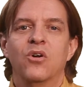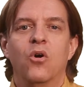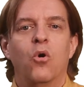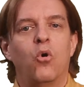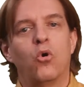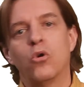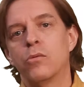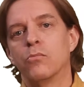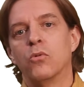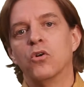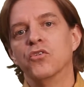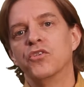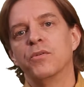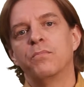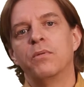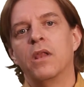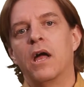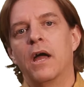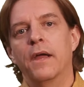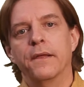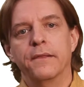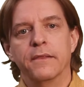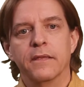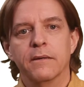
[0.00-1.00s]
or
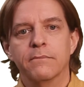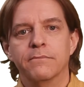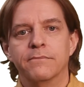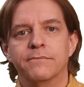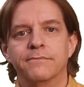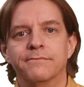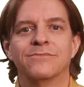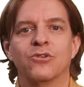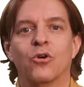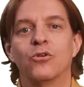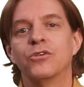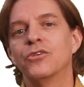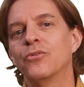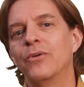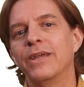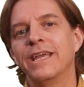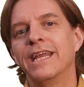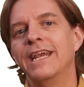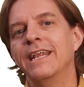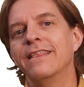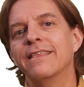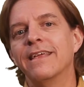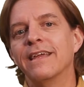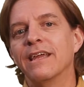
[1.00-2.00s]
multiplying them, or doing
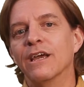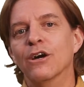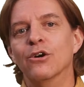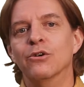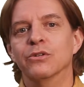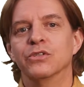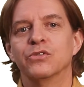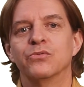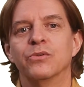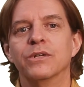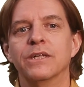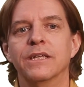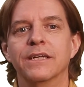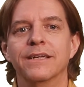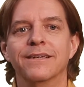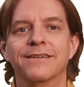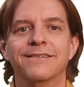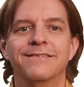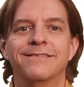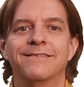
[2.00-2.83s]
anything else, really.